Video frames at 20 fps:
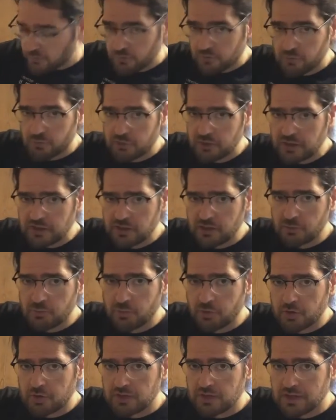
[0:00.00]
so it's really
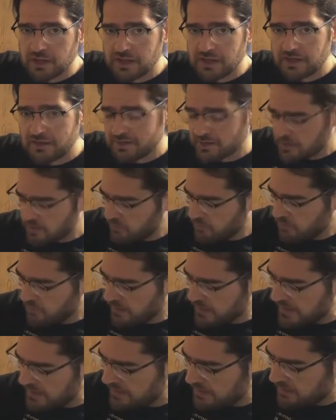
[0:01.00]
important that anytime you're
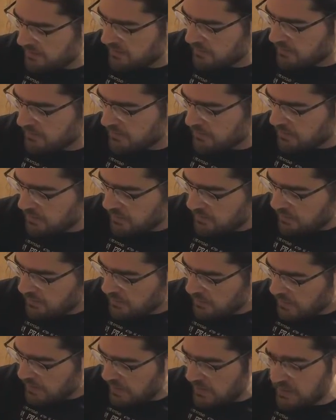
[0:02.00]
adding
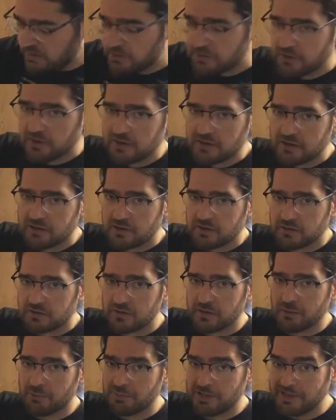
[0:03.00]
anything that
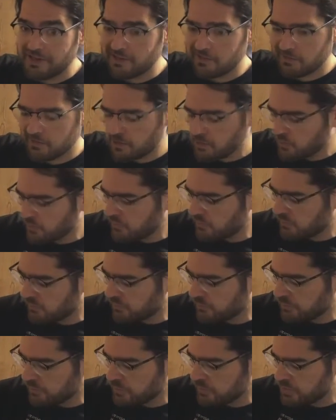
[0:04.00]
doesn't immediately go into
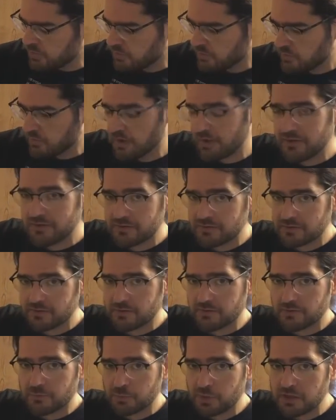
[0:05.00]
solution or isn't
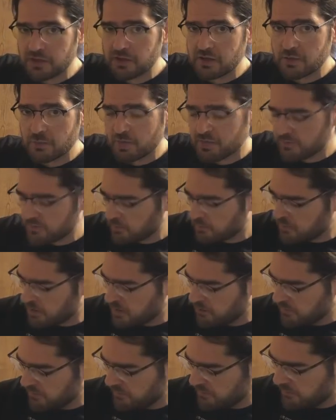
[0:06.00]
suspended above the
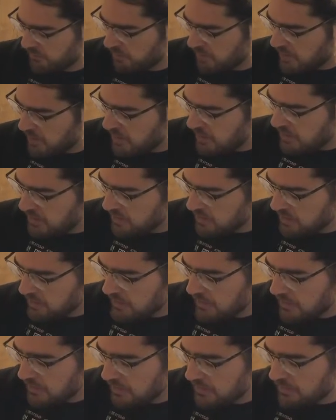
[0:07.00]
bottom of the pot,
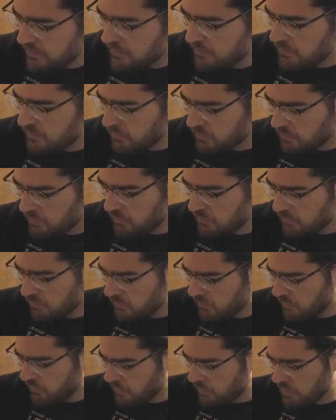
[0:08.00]
that you
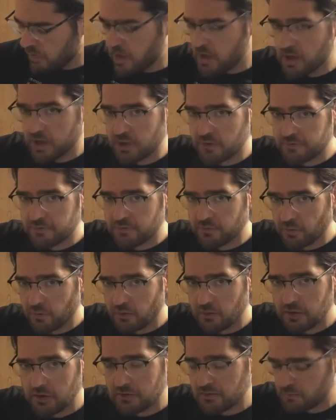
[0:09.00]
do a lot of
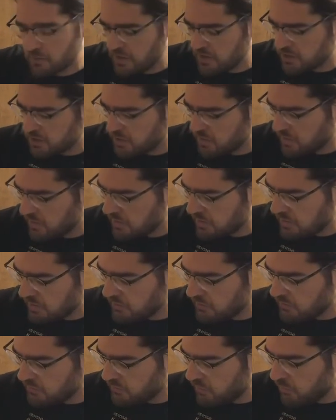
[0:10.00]
stirring to make sure that
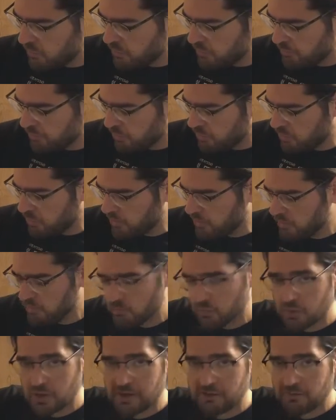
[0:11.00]
you don't burn
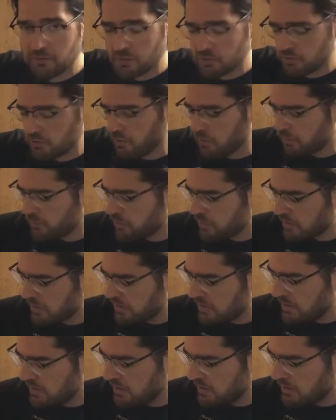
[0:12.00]
whatever you're putting
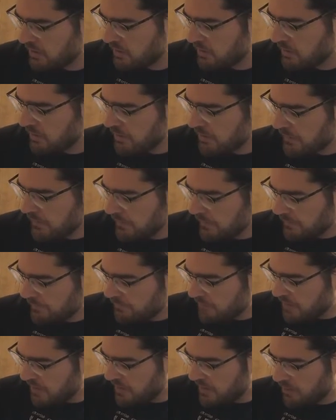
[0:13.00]
in here.
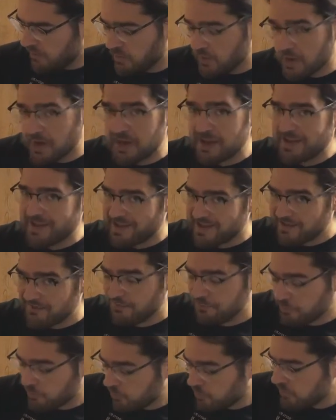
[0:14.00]
Now, I
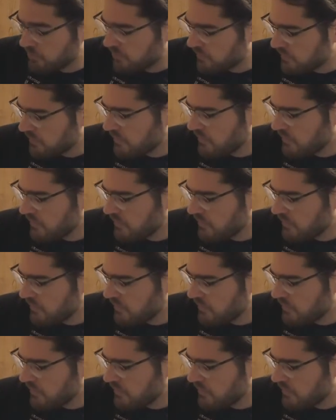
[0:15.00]
have burnt